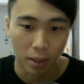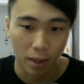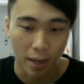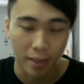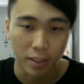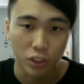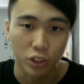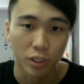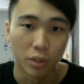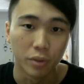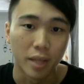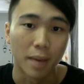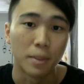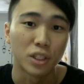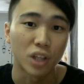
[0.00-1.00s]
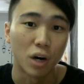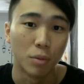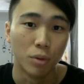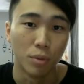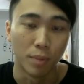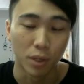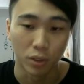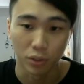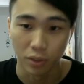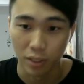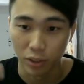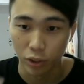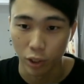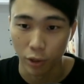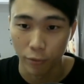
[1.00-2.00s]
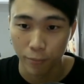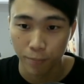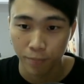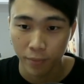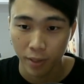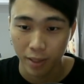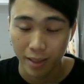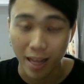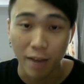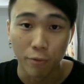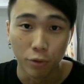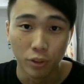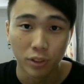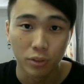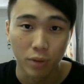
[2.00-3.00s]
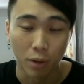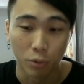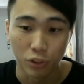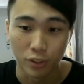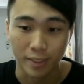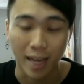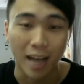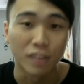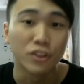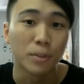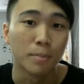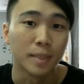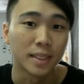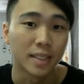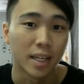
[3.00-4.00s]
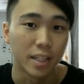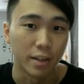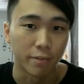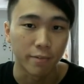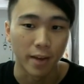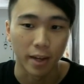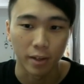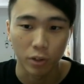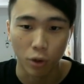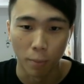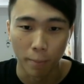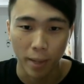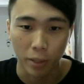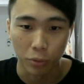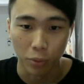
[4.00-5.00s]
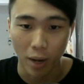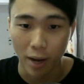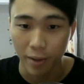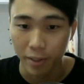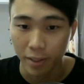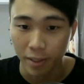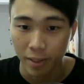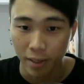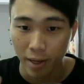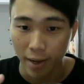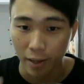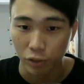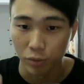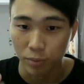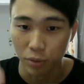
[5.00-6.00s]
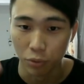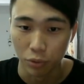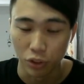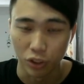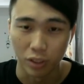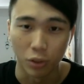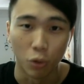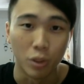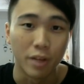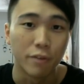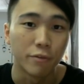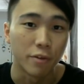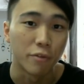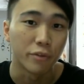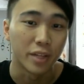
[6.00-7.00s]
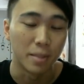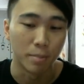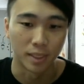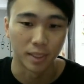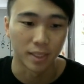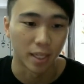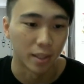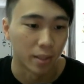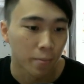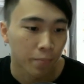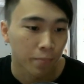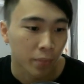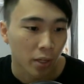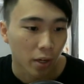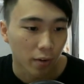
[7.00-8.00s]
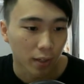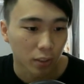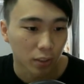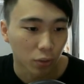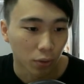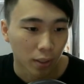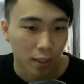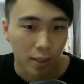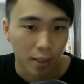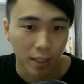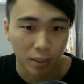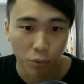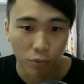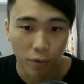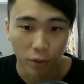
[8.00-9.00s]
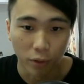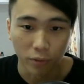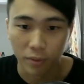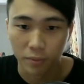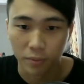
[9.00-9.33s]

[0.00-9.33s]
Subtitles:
additional damage output because you dissolve light runes, right, which is 100% effect compared to other attribute which is only 15%. Alright, so let's move on.